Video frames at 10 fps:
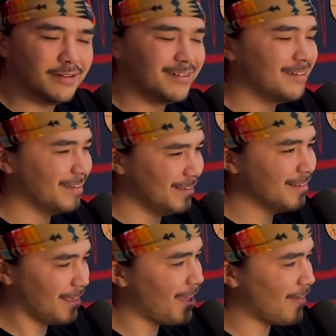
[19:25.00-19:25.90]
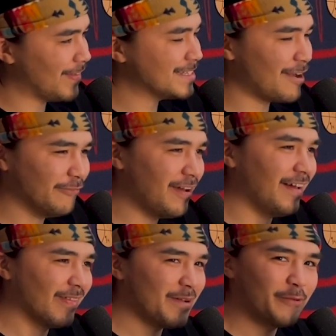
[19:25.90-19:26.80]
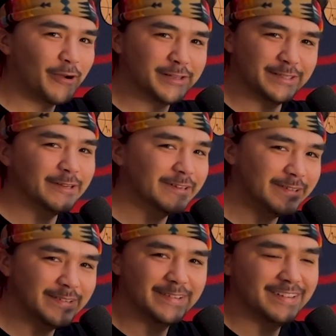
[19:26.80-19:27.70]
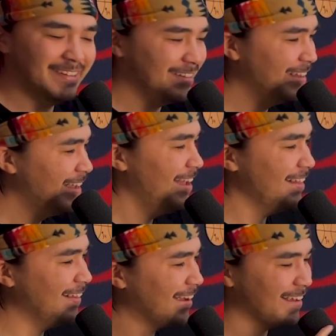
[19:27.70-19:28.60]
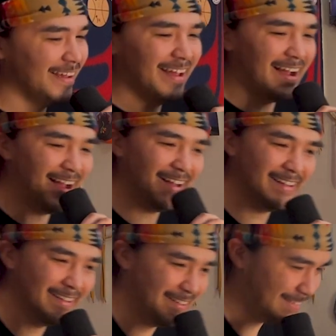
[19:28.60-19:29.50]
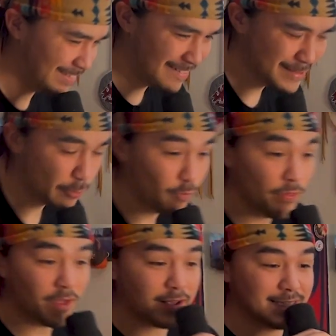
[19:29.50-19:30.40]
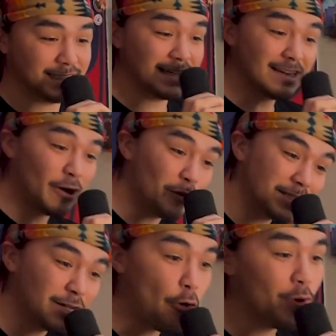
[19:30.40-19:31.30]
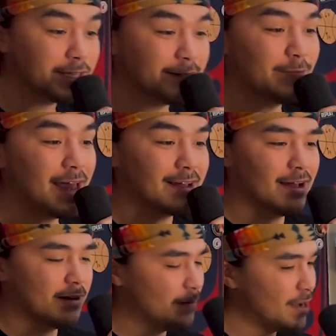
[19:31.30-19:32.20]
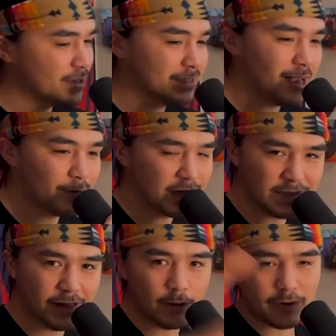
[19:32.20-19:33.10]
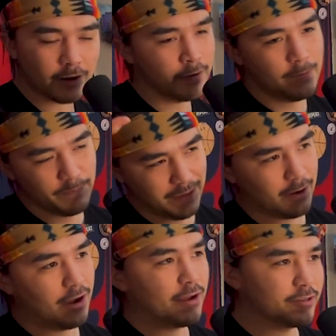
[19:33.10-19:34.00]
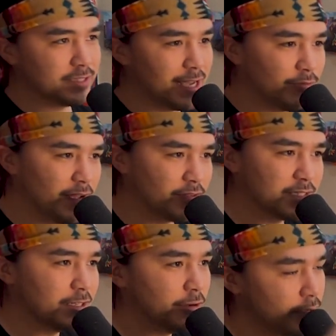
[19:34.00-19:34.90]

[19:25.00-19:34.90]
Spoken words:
Yeah, that's how valet works, dude. Like, the casino is going to make, and I'm not just talking about Tulalip here. You know, I understand we have a casino.